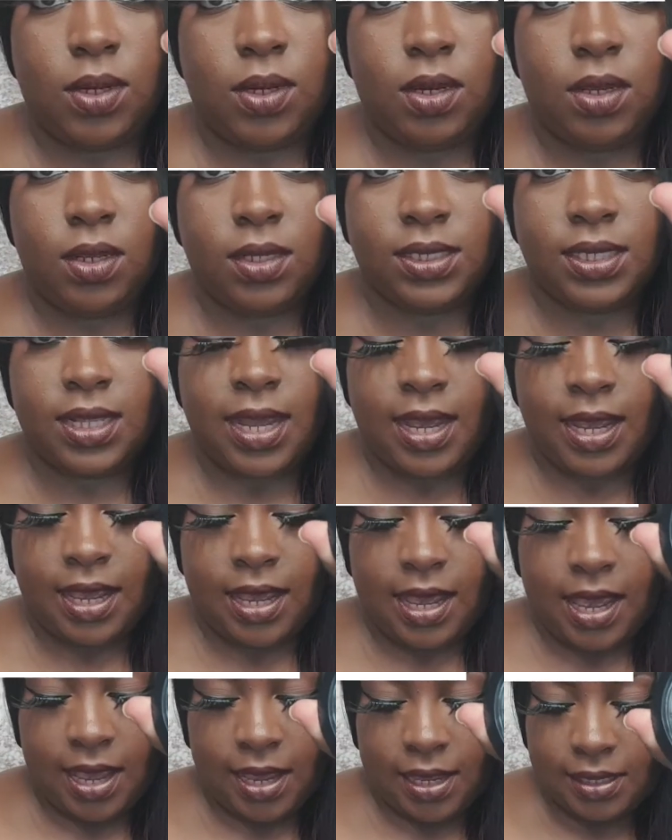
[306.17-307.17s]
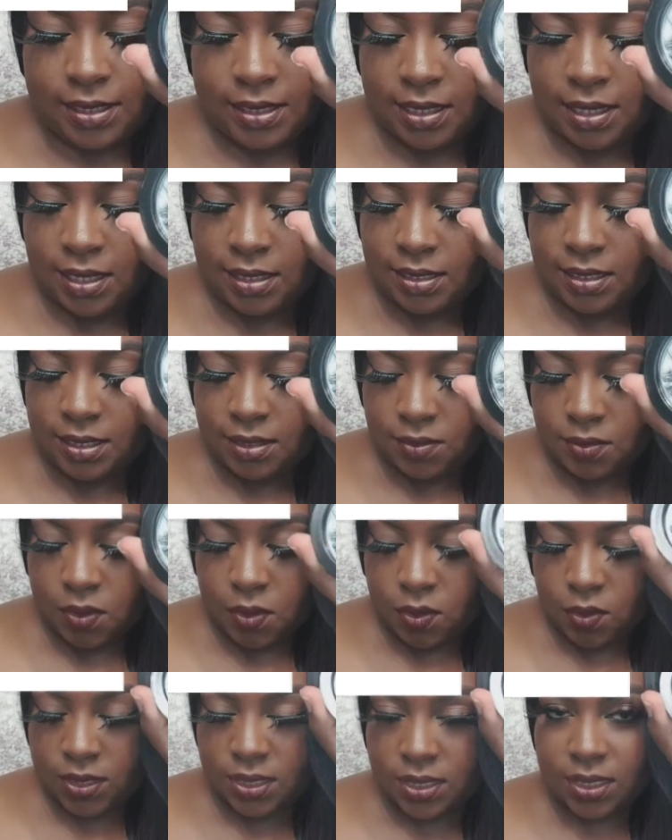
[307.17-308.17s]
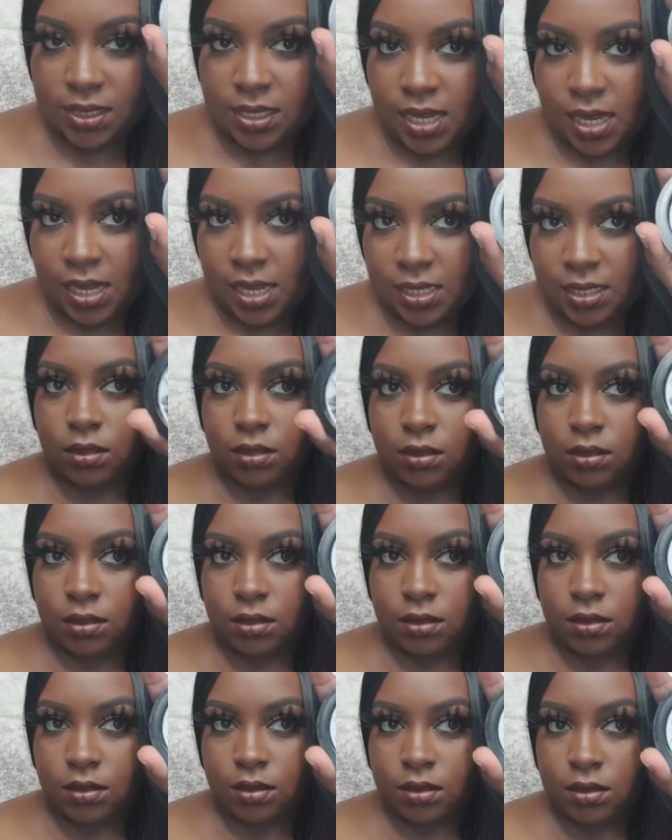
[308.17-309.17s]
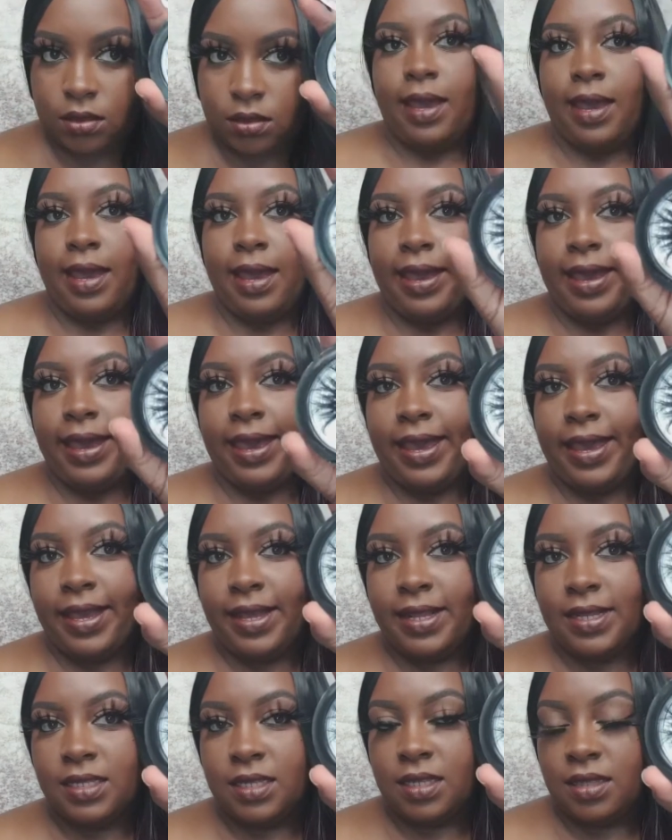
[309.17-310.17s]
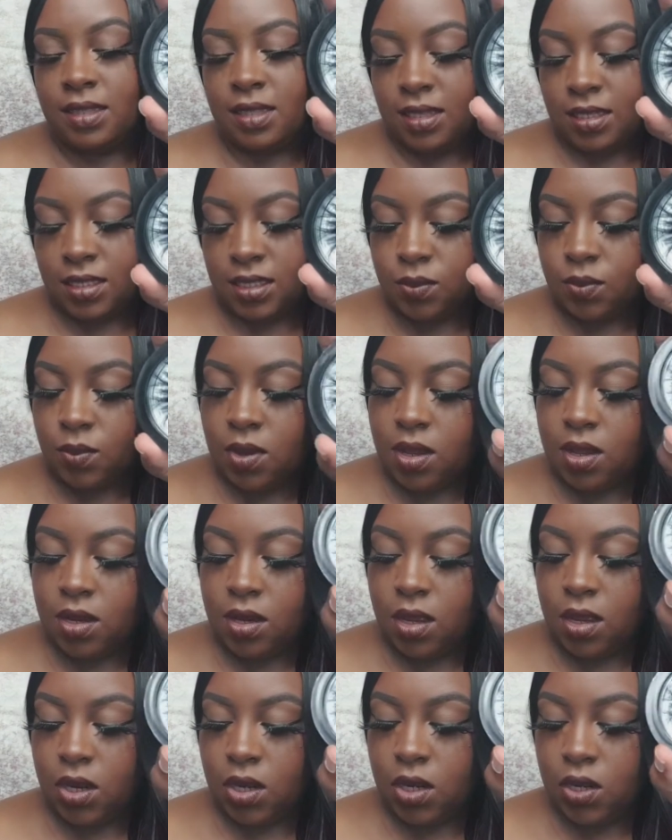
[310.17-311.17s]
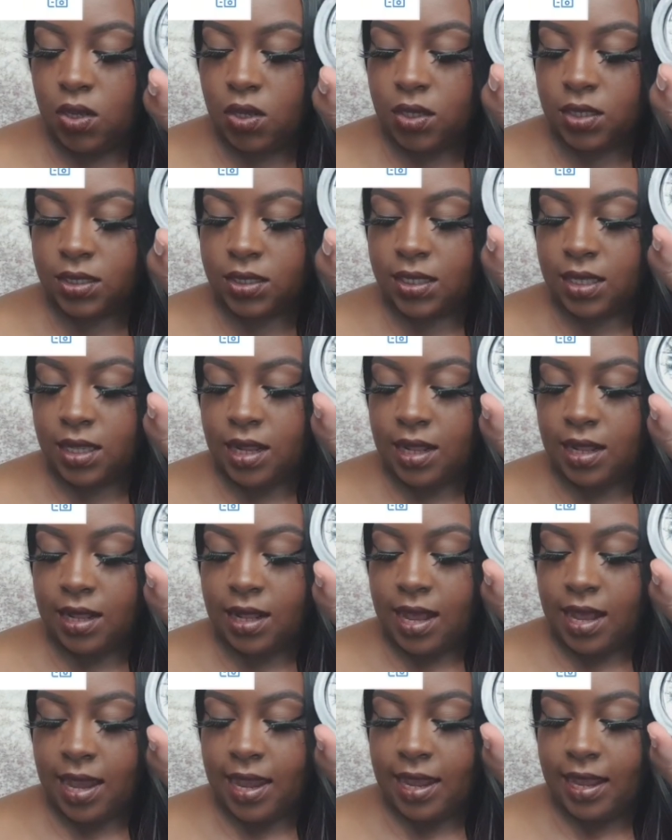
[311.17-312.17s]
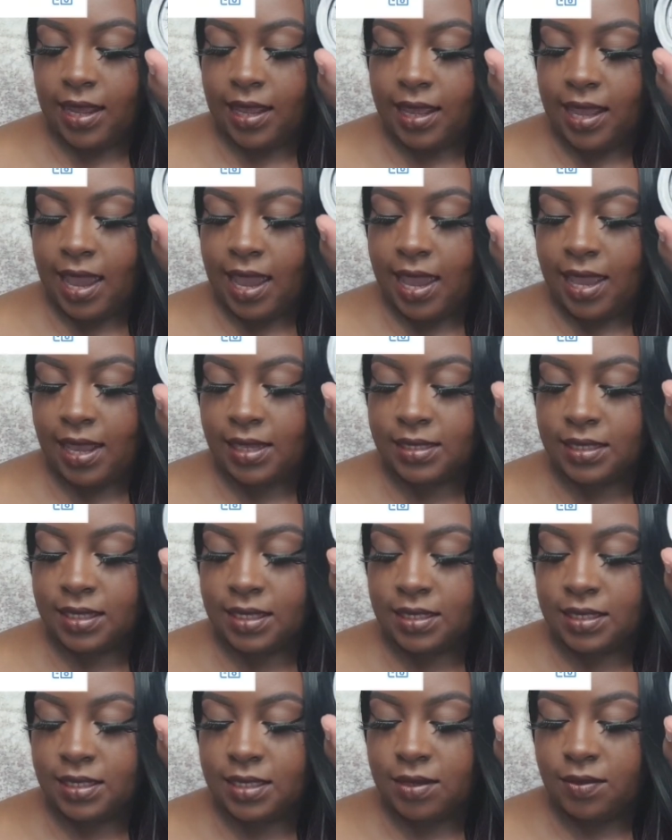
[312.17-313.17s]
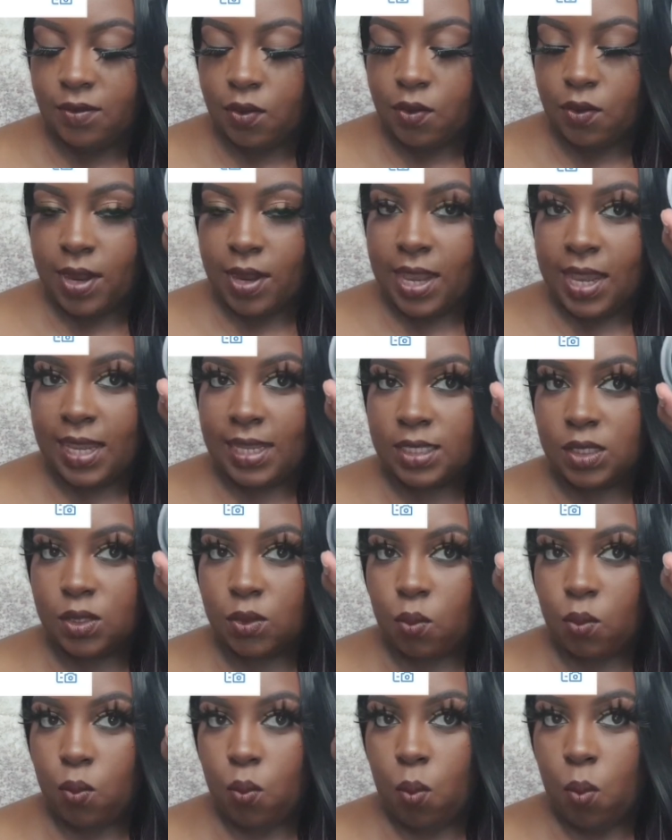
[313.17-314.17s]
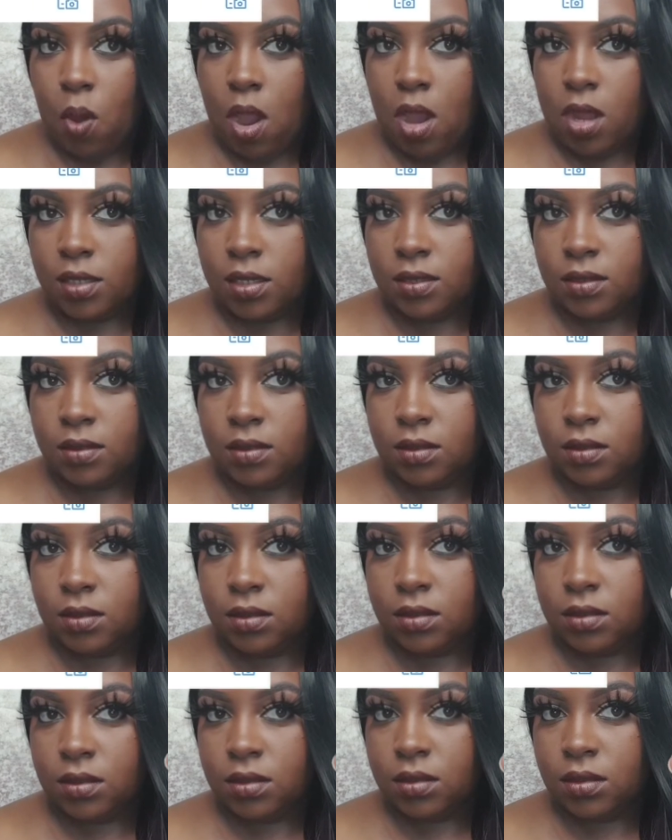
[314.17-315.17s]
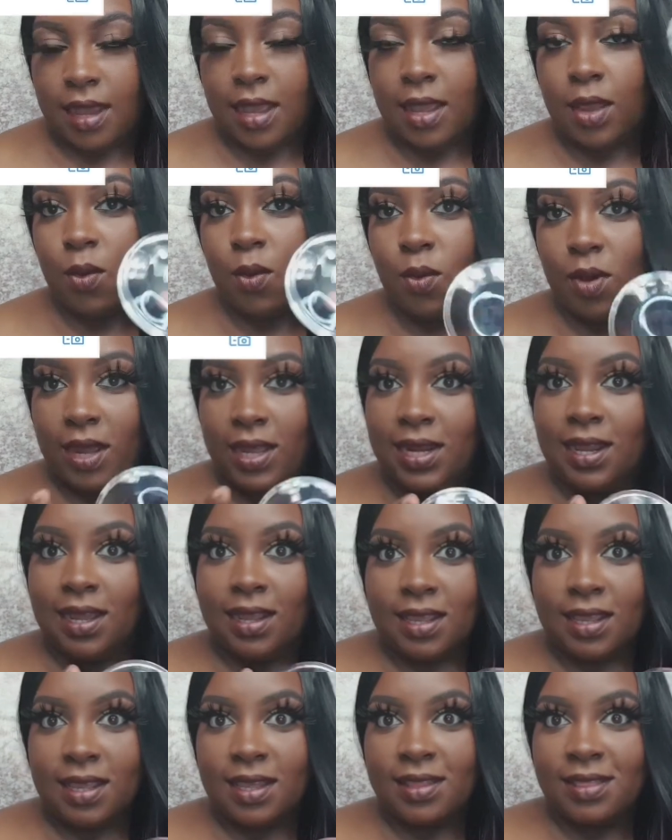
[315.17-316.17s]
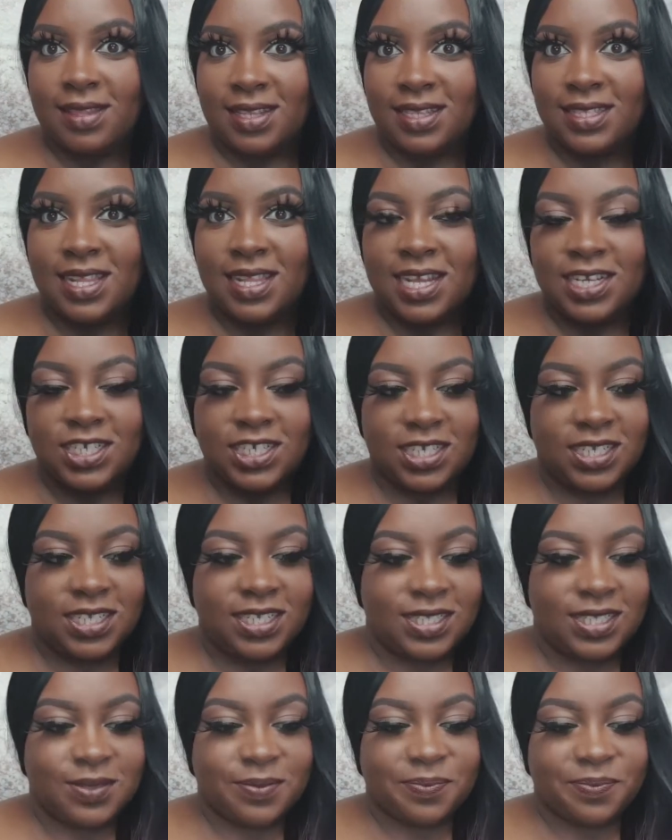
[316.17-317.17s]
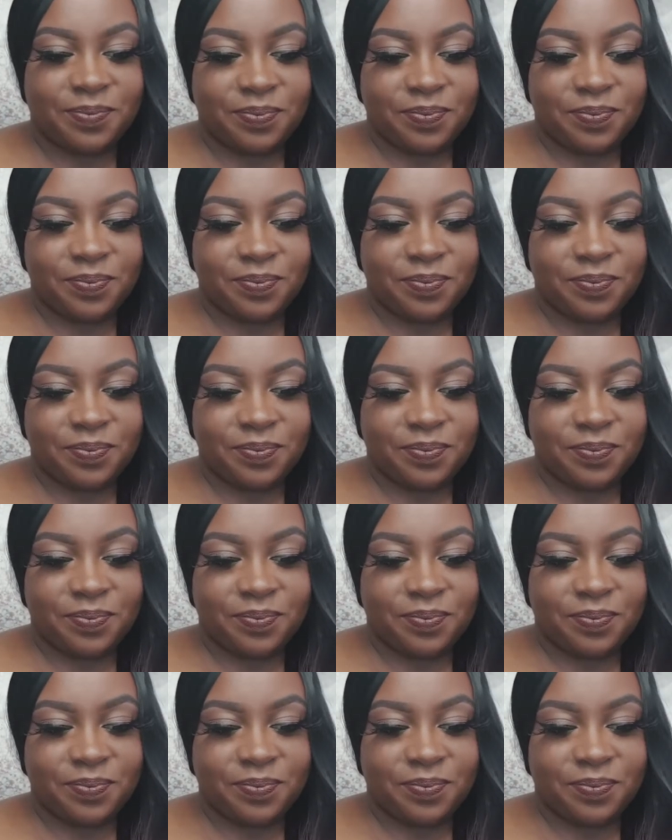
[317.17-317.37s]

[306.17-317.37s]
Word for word: one looks like X06 and this one looks like X081. I quite like these lashes.